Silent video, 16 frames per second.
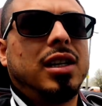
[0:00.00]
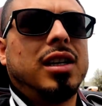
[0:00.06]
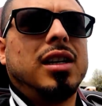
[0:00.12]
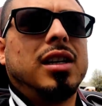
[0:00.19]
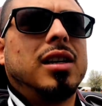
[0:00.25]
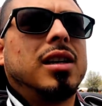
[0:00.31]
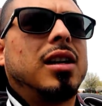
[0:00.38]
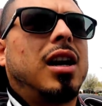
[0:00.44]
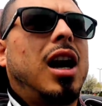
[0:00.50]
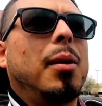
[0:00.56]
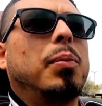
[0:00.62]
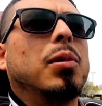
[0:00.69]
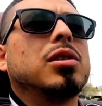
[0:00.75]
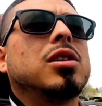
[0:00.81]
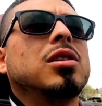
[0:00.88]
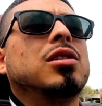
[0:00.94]
I
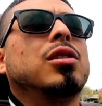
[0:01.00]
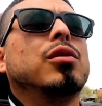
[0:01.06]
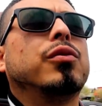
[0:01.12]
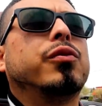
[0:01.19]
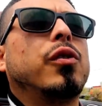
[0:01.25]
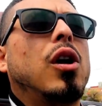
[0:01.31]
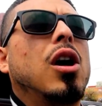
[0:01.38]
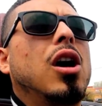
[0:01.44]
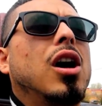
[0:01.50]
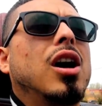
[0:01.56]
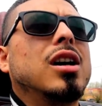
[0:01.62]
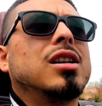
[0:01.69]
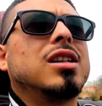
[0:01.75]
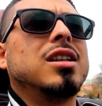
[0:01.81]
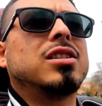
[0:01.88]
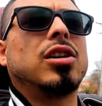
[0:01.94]
put the new
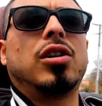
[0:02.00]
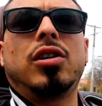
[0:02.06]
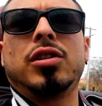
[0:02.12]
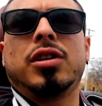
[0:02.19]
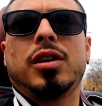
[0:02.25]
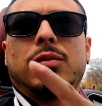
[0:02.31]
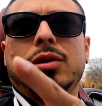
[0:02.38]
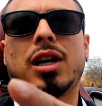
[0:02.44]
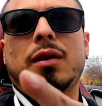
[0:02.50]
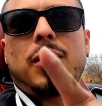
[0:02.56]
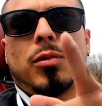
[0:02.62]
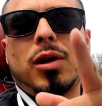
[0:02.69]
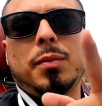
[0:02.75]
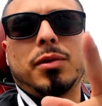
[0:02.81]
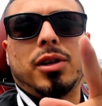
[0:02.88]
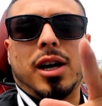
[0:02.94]
Forgies on whatever
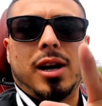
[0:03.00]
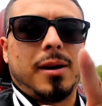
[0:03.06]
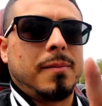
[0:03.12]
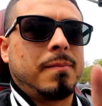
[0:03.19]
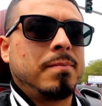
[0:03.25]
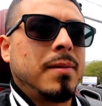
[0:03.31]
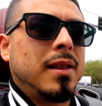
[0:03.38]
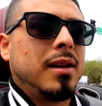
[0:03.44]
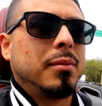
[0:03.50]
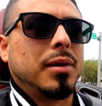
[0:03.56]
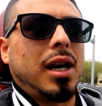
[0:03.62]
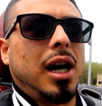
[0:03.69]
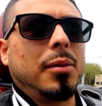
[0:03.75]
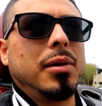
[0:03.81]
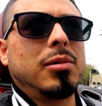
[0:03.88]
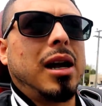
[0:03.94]
whip you got. But
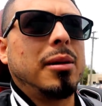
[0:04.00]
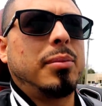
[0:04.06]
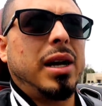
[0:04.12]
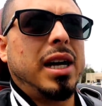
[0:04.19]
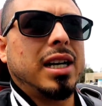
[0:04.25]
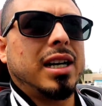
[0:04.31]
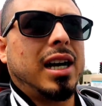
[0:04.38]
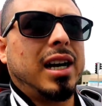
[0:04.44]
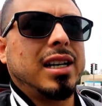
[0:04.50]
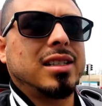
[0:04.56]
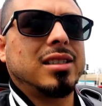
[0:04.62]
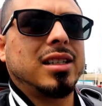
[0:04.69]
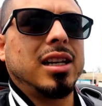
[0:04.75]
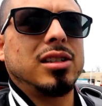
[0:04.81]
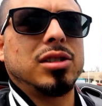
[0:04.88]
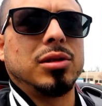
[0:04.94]
I'll be right back, guys.
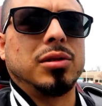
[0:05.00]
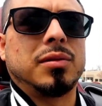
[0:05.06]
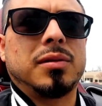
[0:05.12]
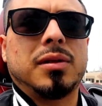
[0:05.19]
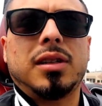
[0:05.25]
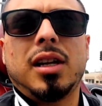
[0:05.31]
Stay tuned.